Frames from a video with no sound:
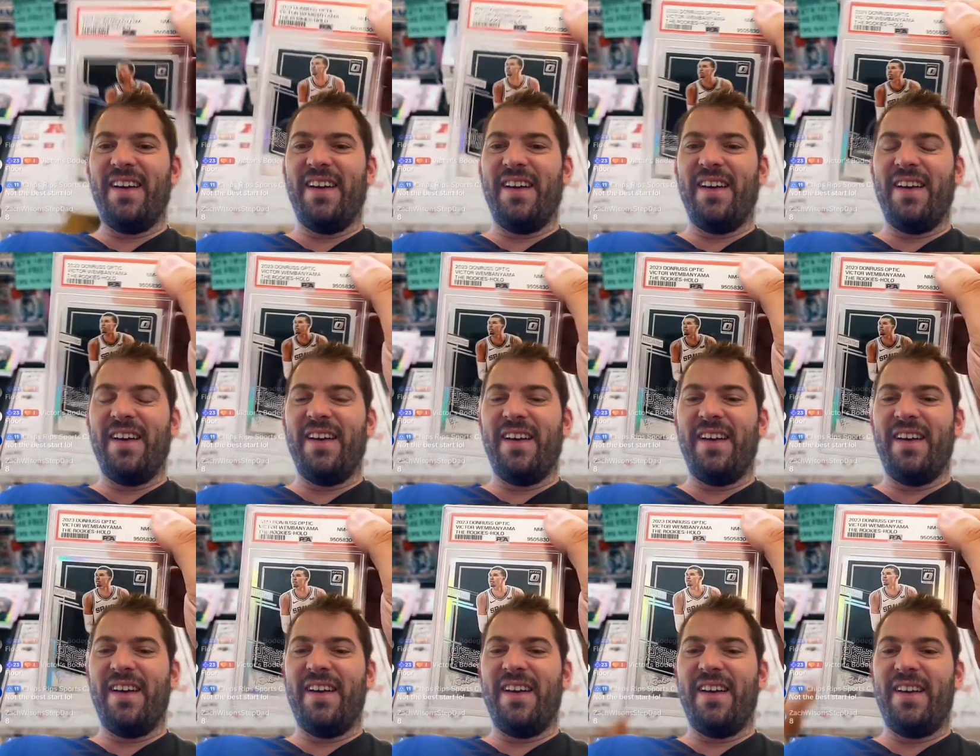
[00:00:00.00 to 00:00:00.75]
A
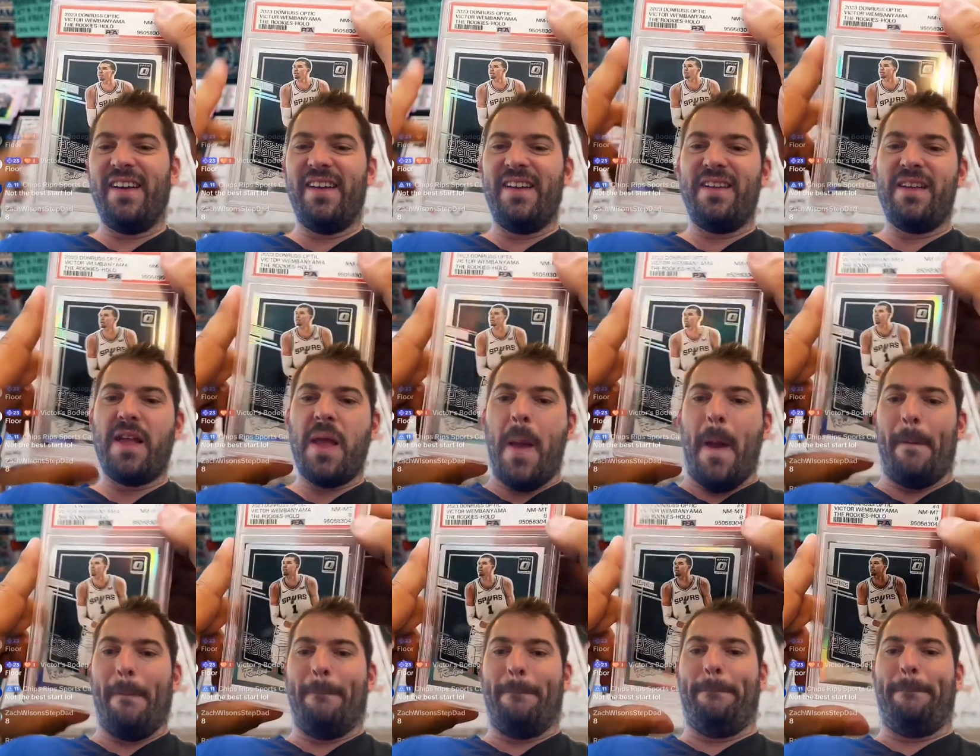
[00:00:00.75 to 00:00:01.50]
Wemby
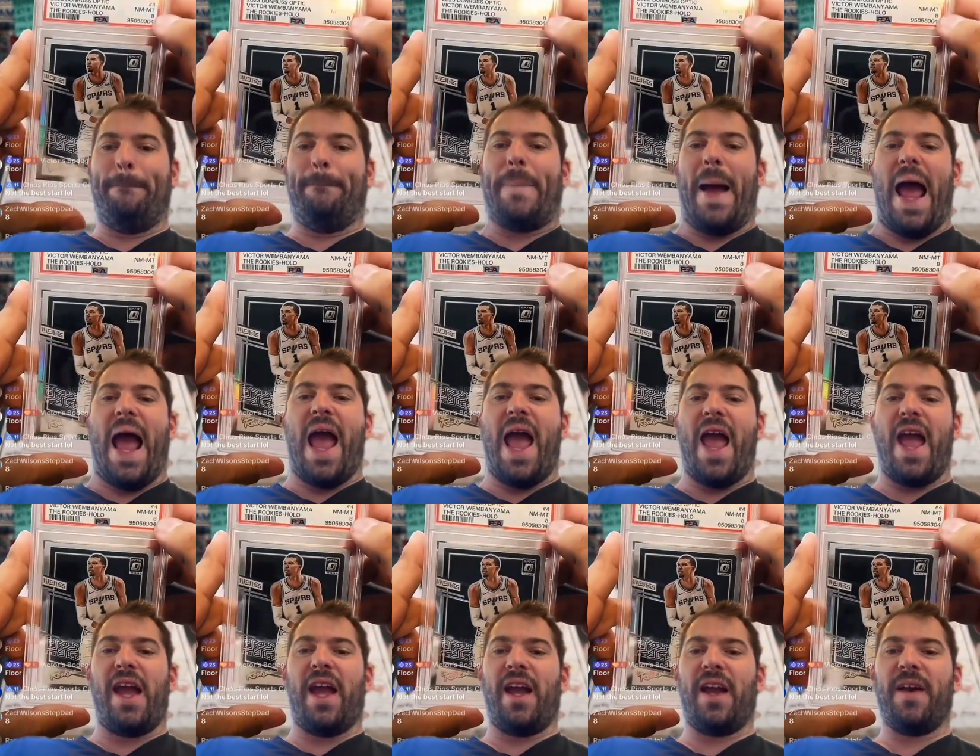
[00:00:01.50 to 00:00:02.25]
rookies holo.
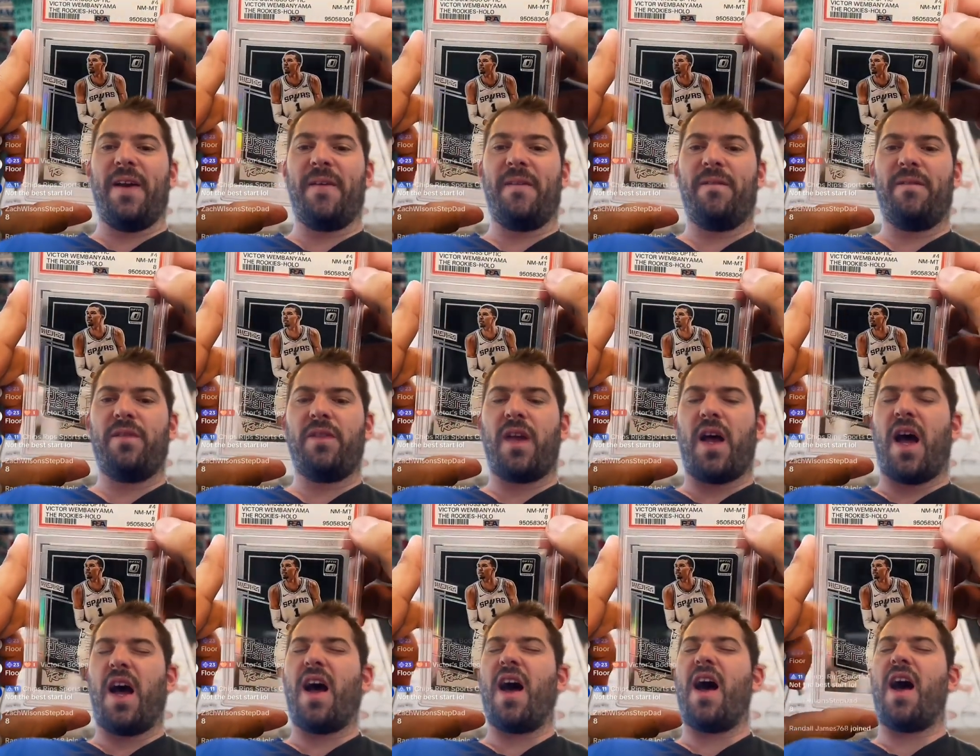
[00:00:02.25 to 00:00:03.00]
Bang.
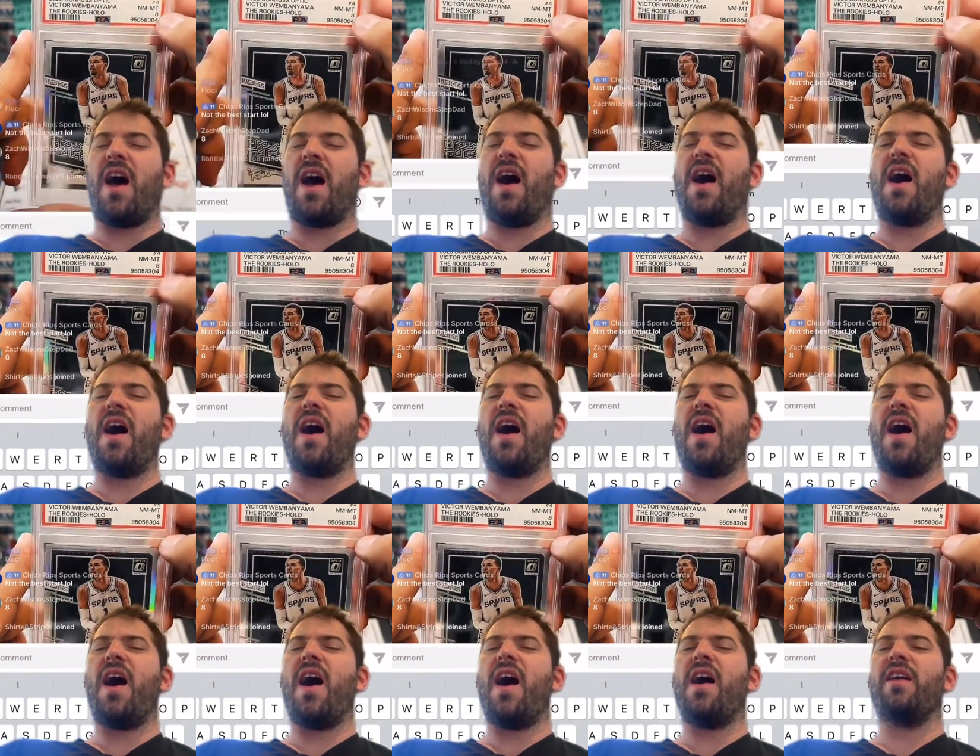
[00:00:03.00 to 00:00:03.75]
Not the best.
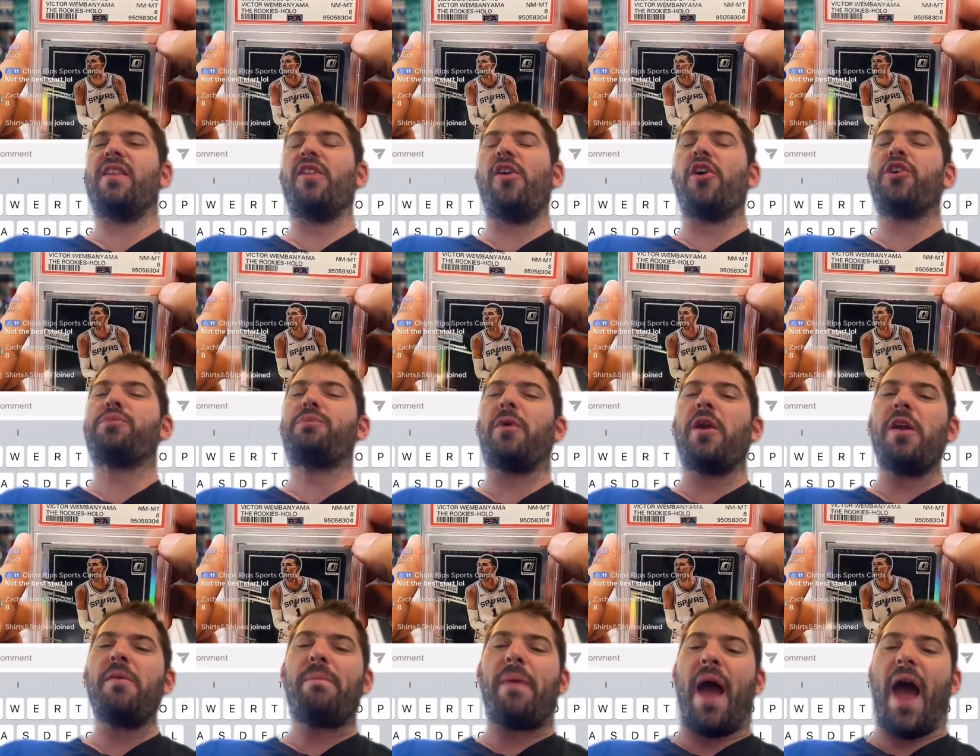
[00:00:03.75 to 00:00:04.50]
Uh, no, looks
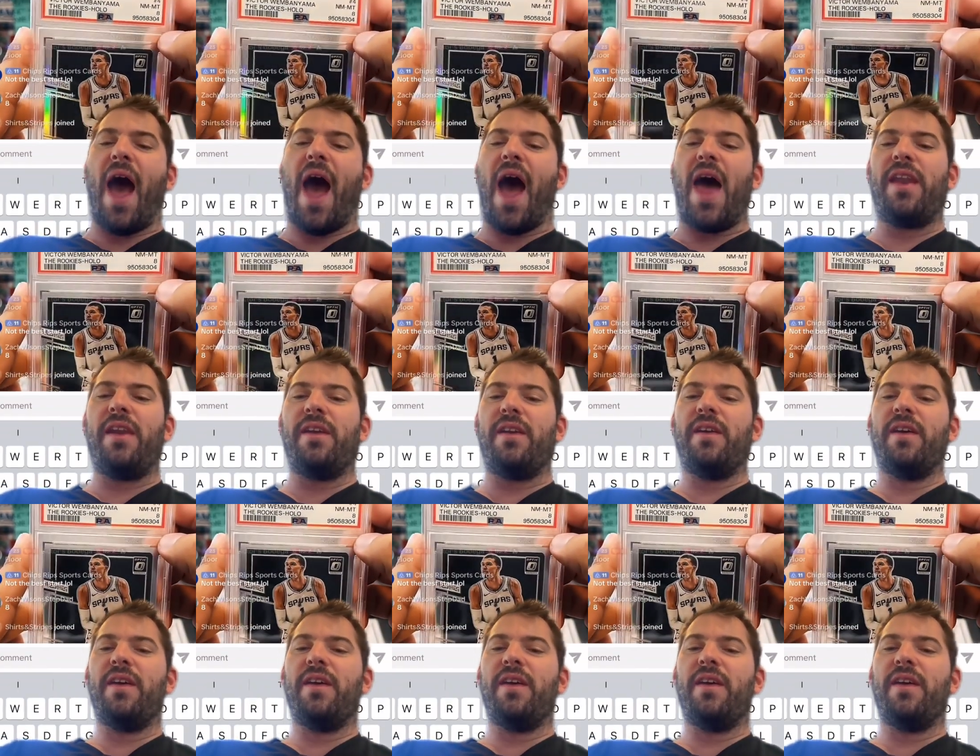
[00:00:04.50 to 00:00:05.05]
pretty bad.